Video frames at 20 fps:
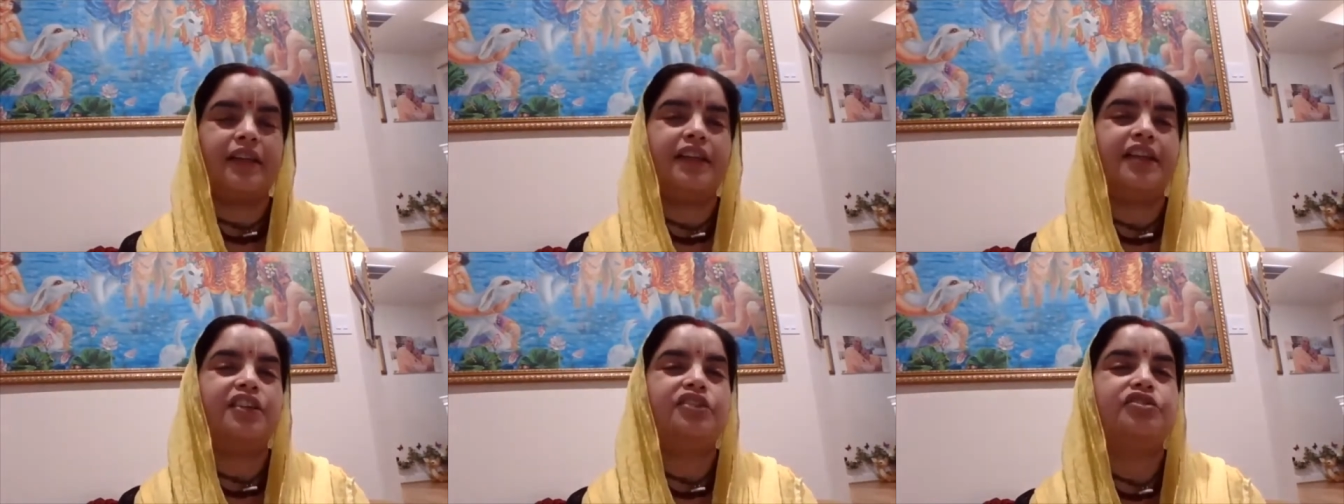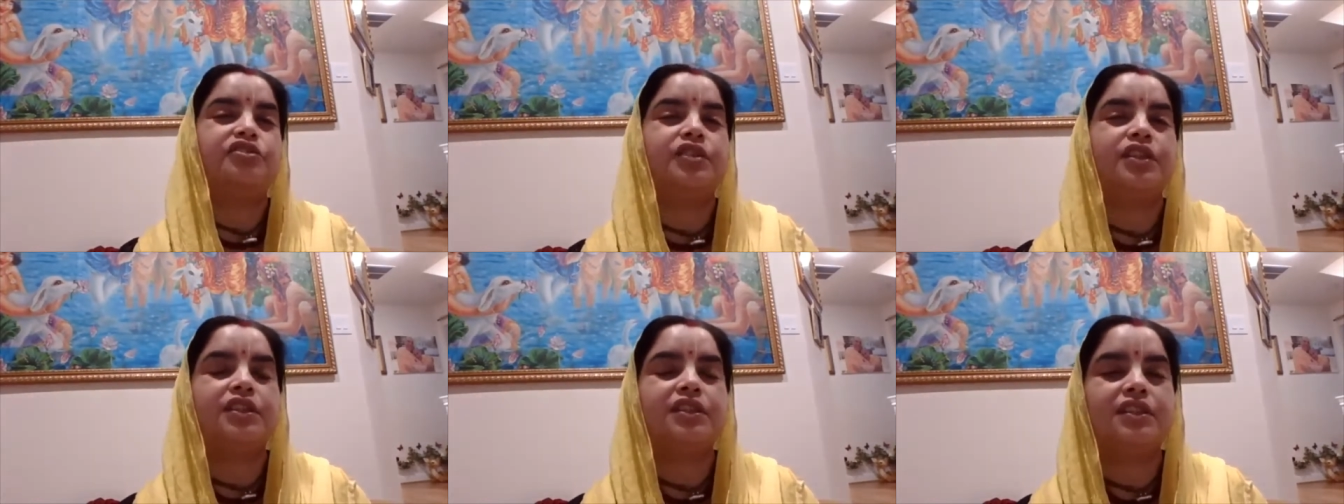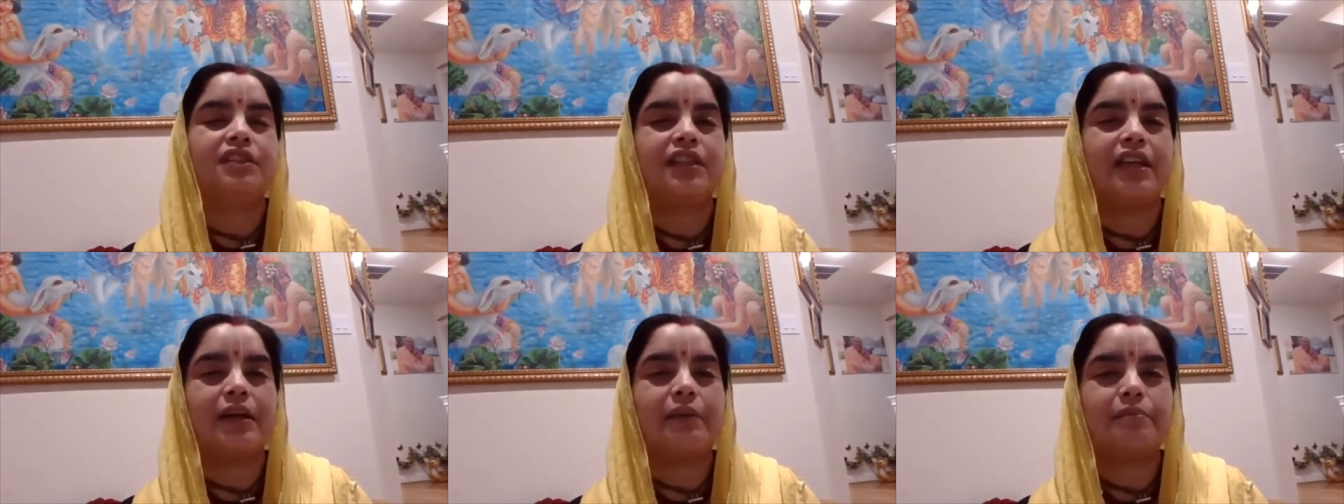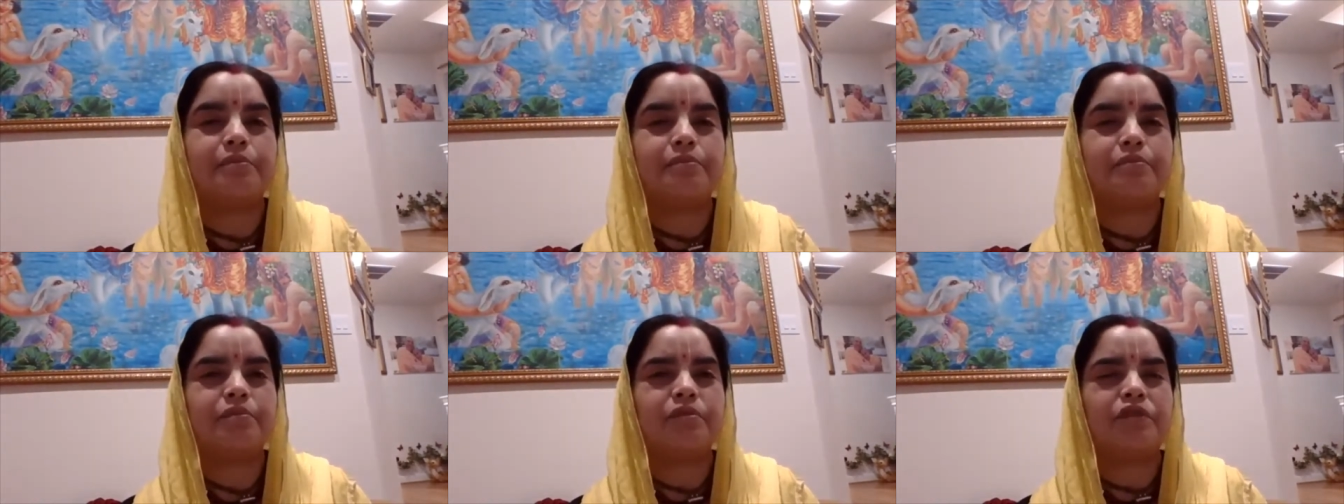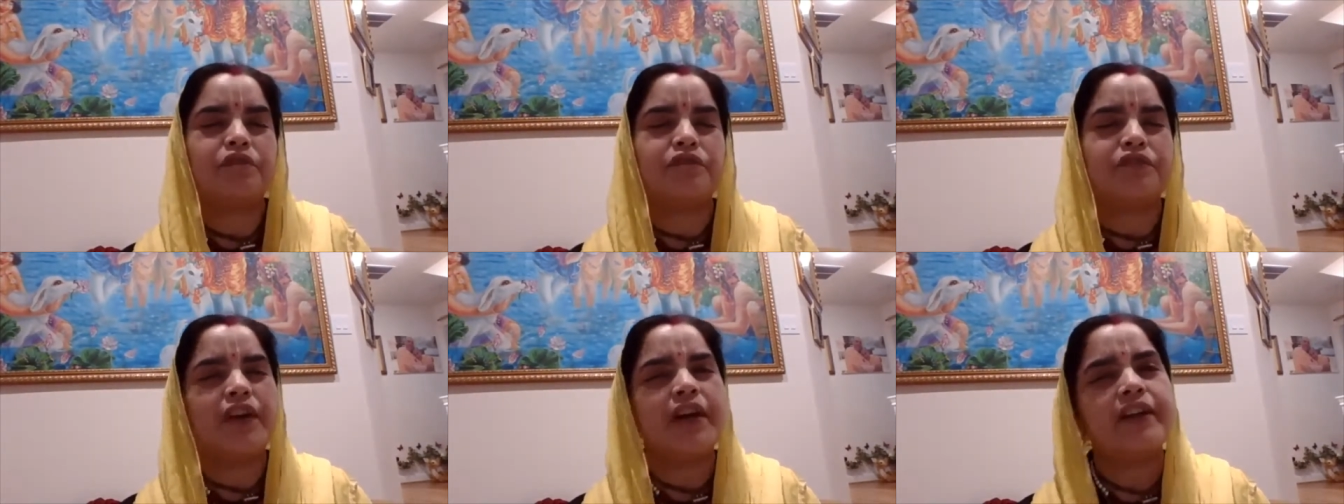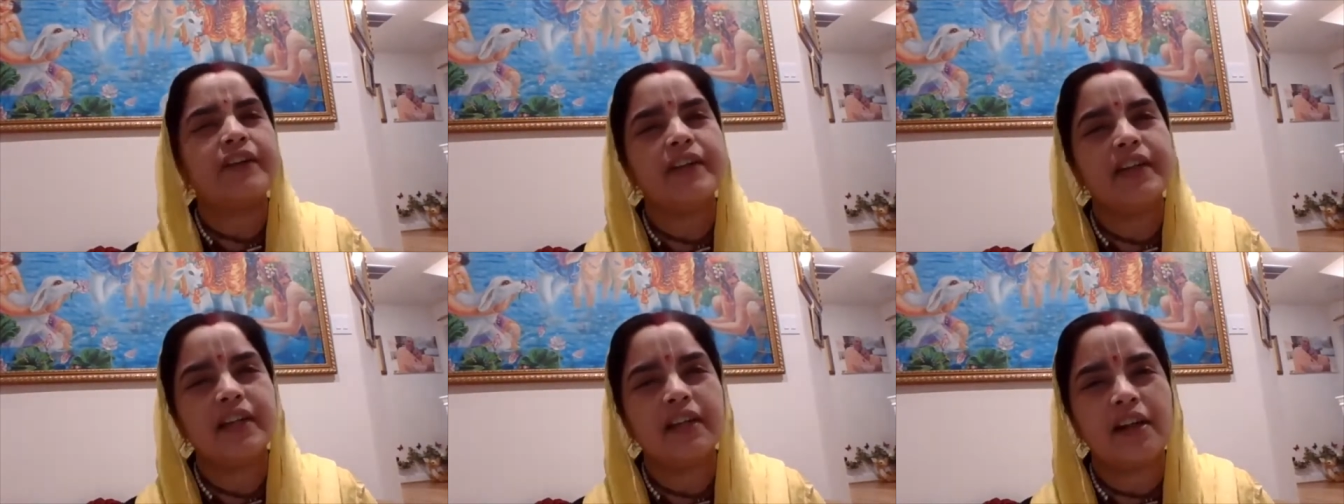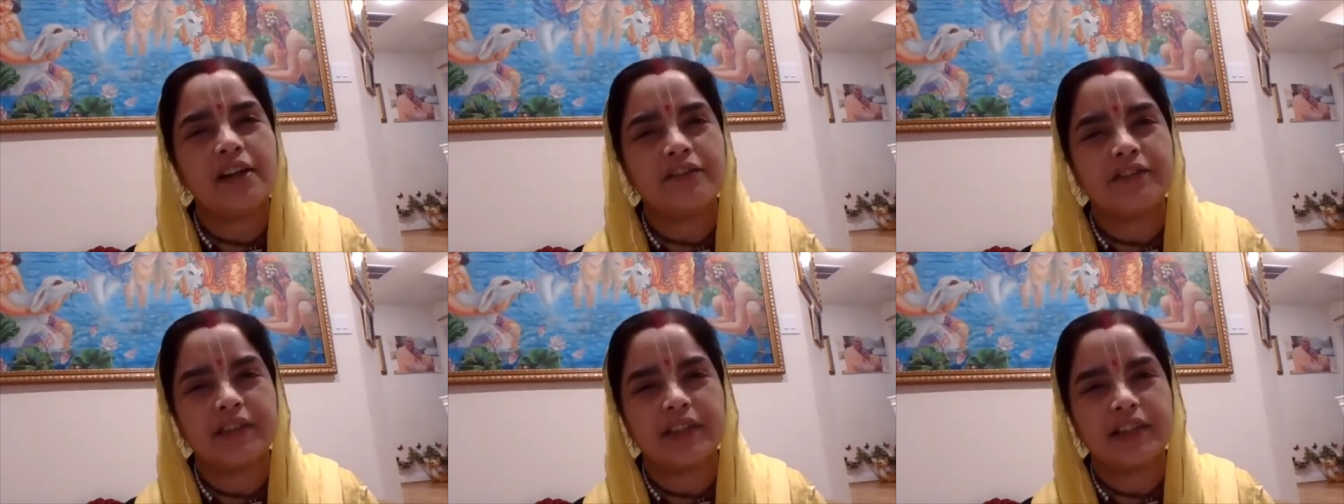he treats them very
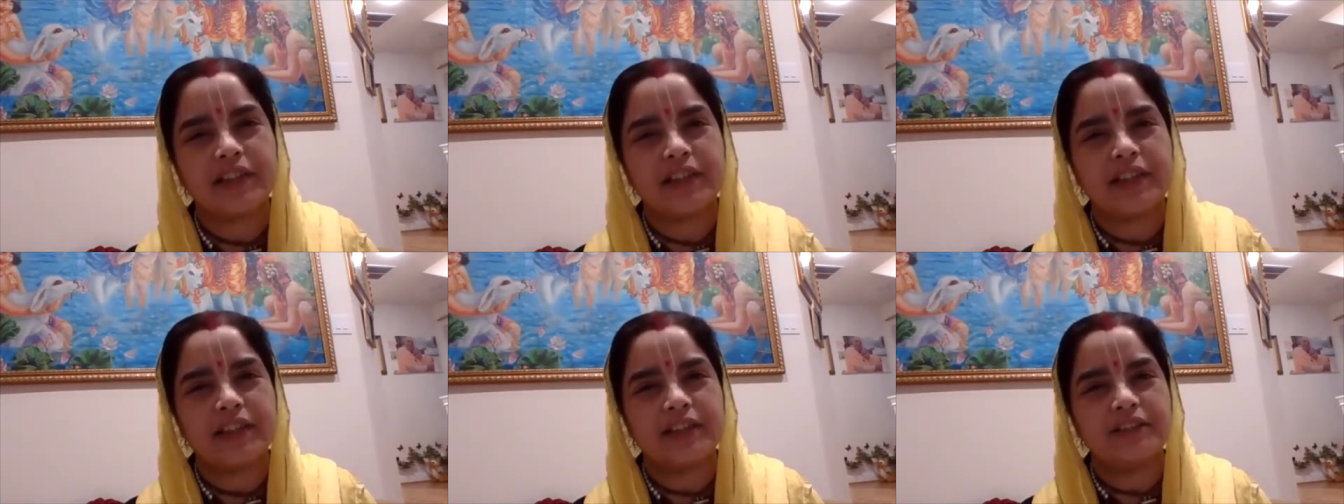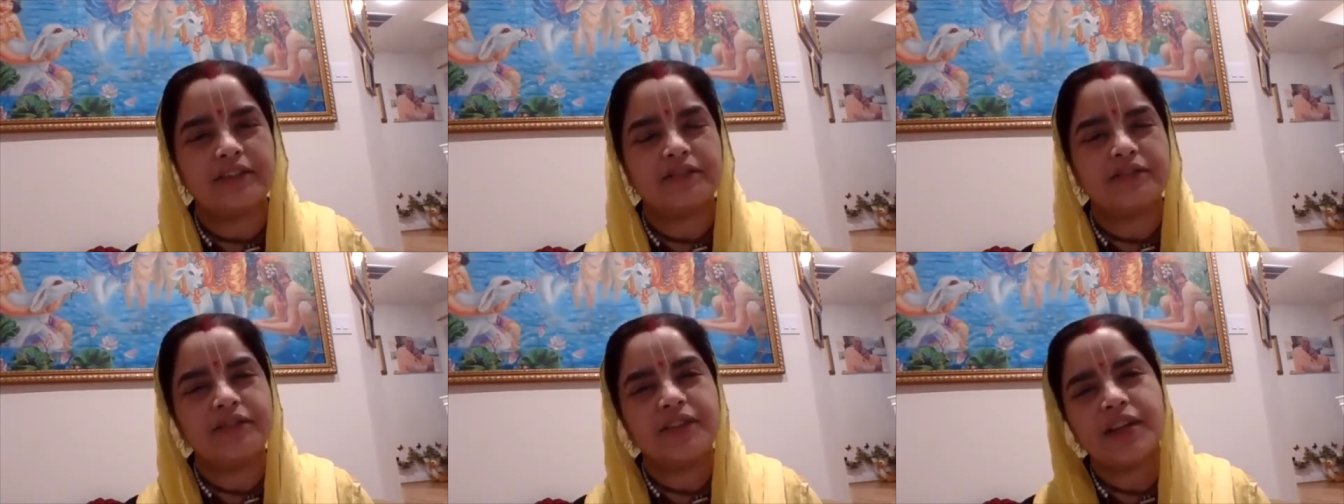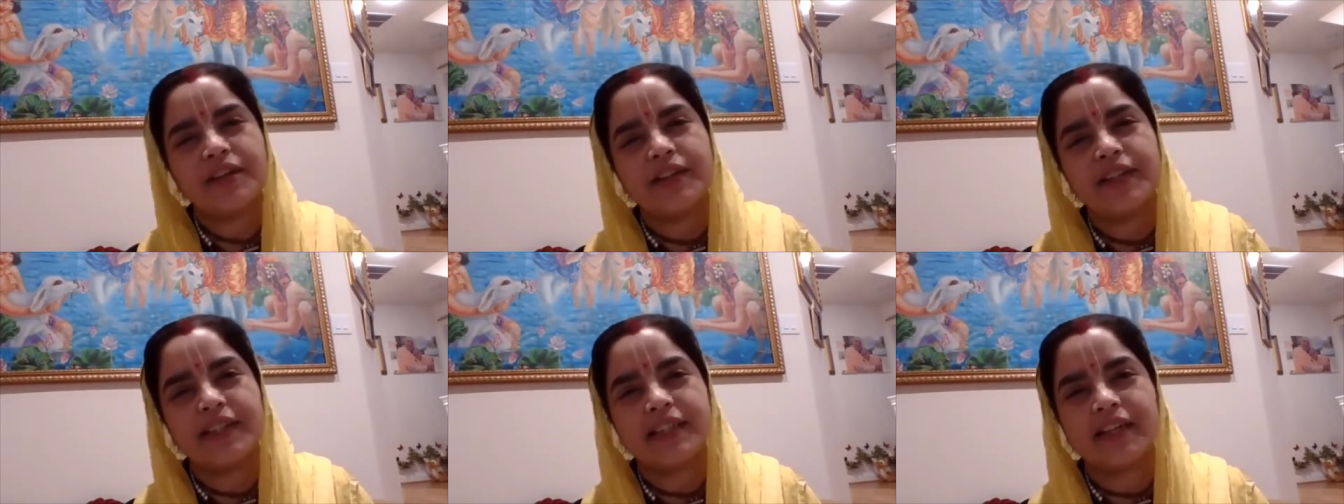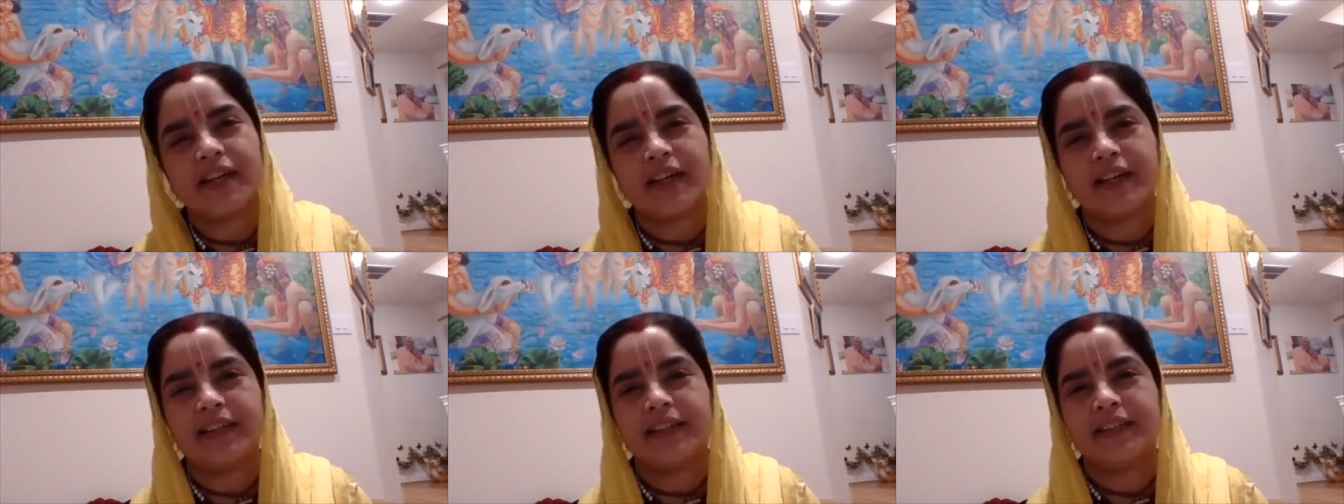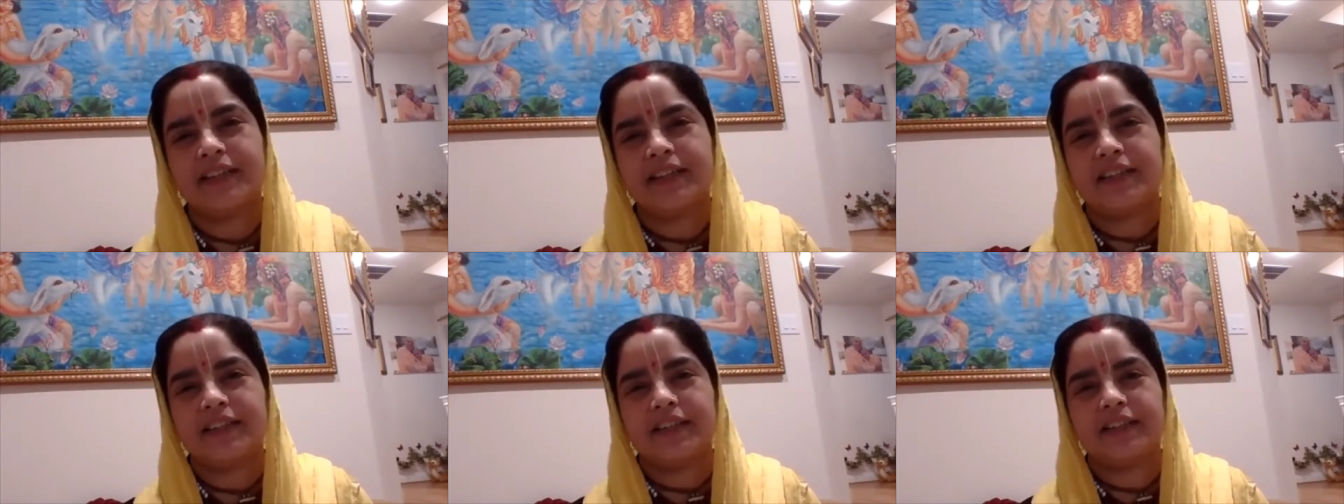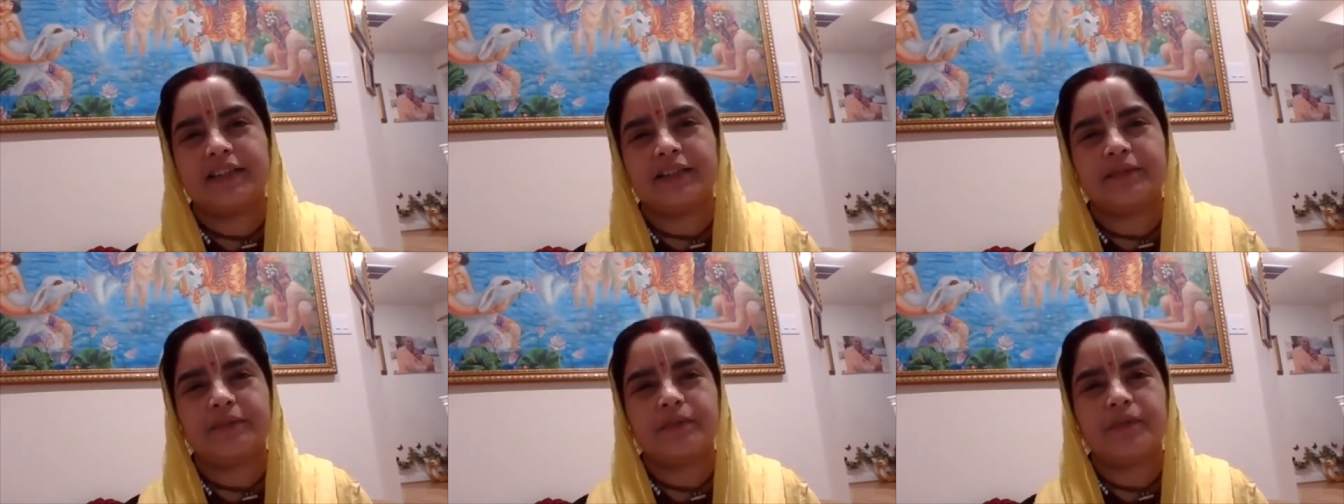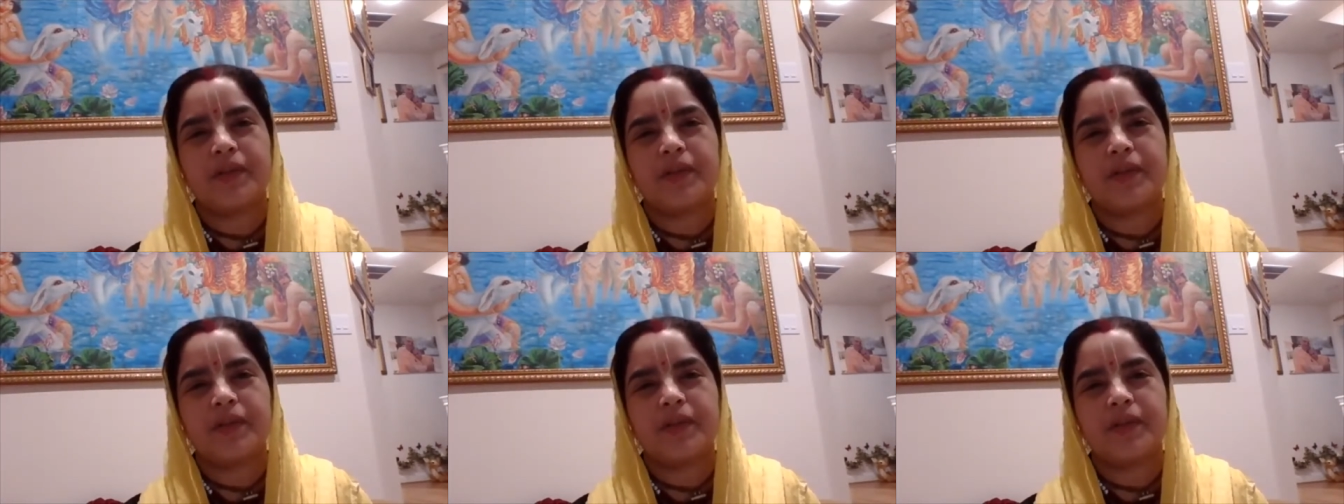lovingly very kindly